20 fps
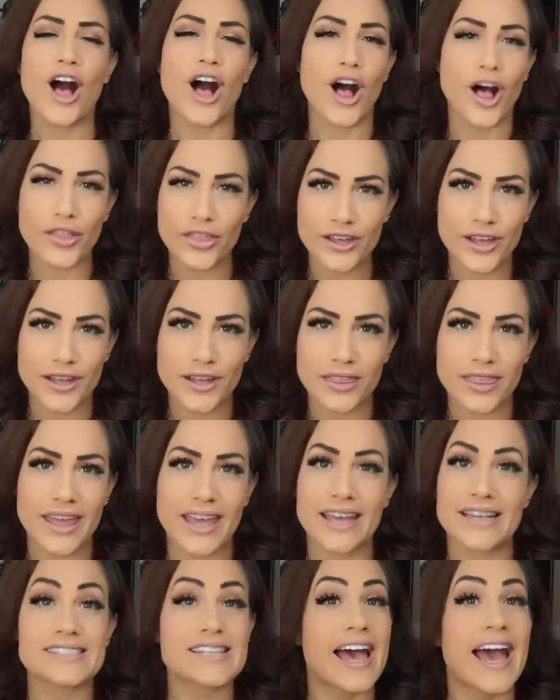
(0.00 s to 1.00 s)
All the good
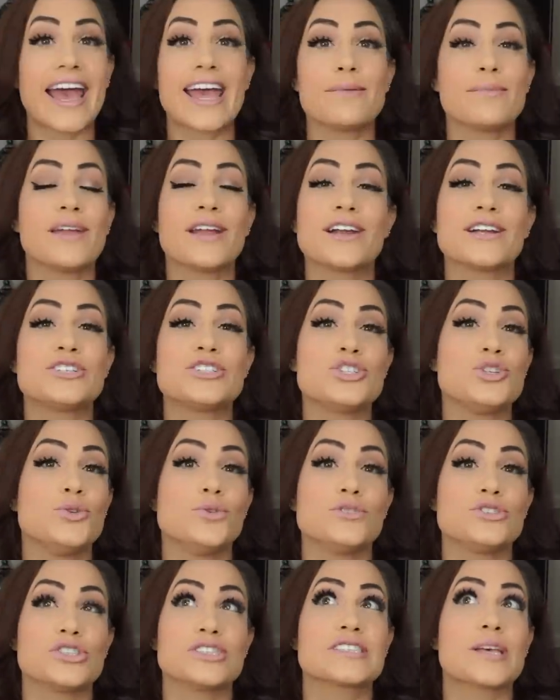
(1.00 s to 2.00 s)
things. I am here
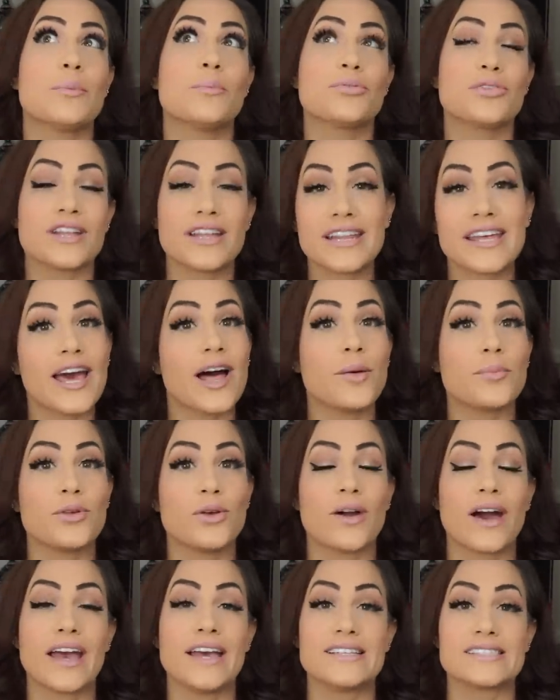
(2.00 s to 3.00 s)
to just completely help
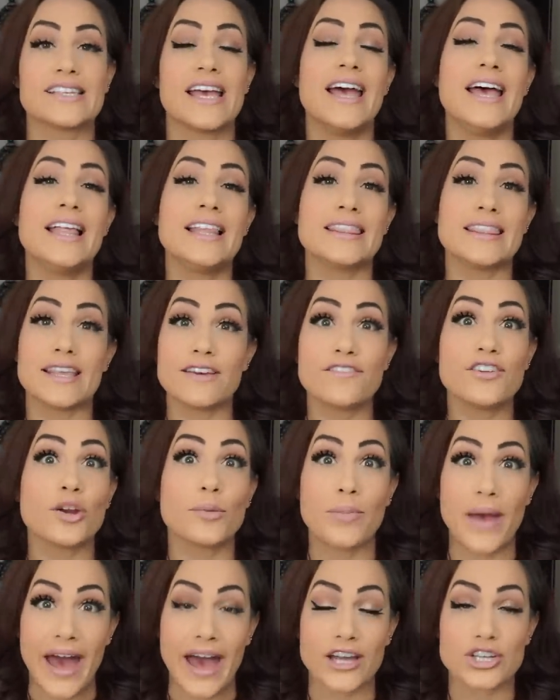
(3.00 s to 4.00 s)
you guys live
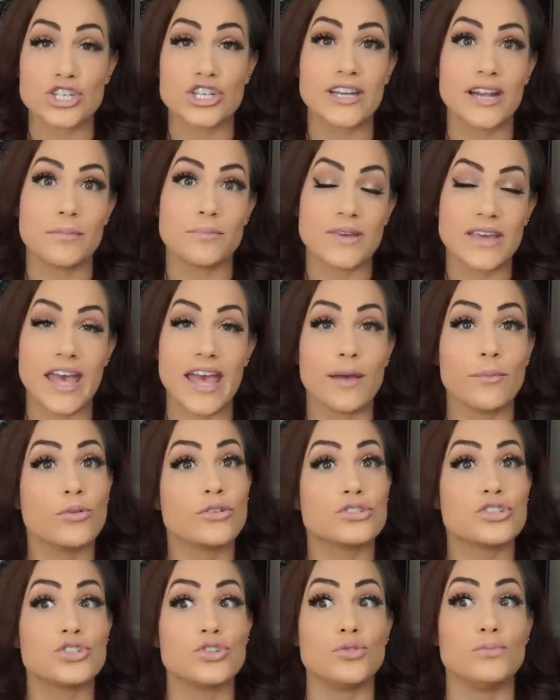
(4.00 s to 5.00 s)
your passion and be
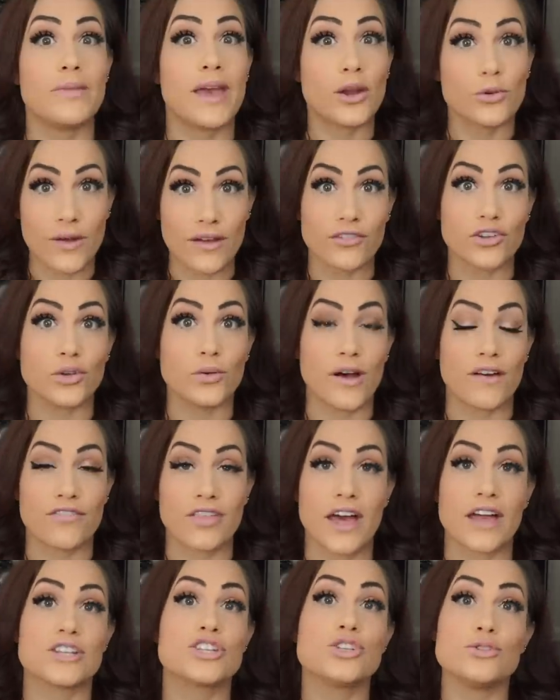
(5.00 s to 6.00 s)
able to make revenue off
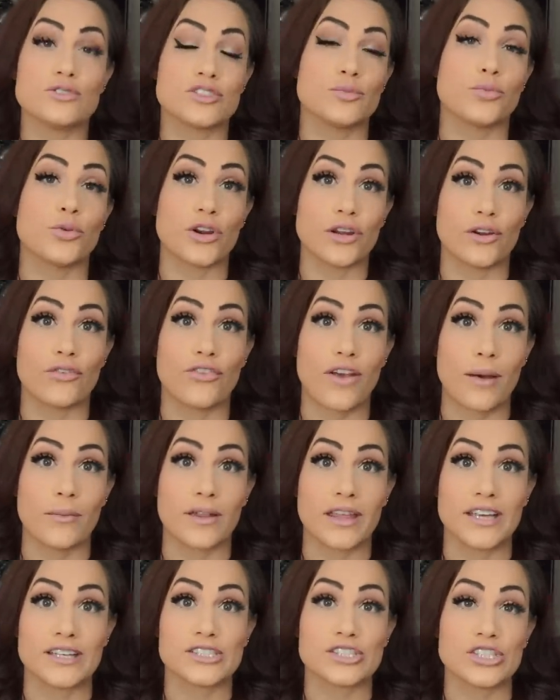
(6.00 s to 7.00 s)
that to support your
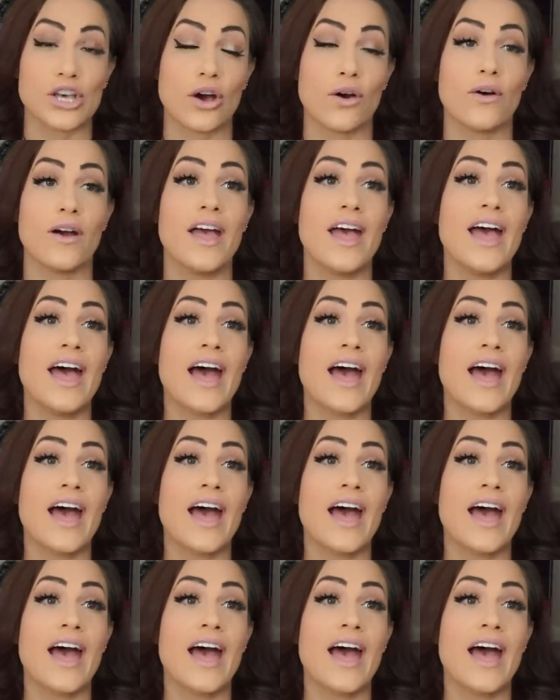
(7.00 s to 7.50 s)
family. So